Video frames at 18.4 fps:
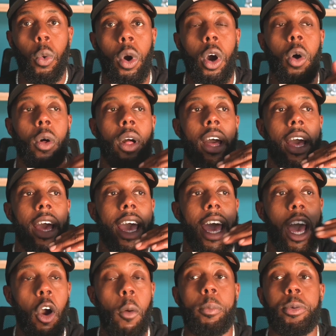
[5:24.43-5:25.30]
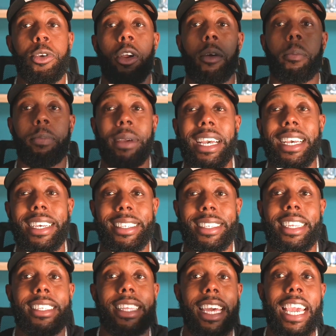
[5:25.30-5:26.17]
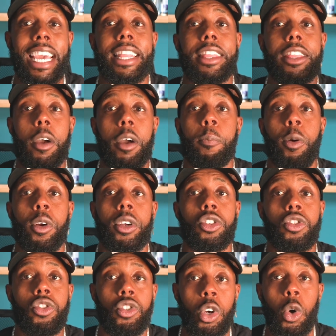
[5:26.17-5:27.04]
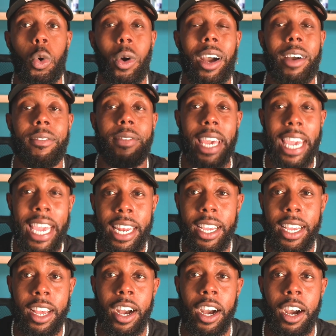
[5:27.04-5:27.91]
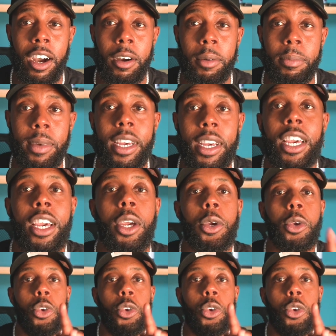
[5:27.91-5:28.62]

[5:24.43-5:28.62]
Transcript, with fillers: will help your business in the pursuit of income,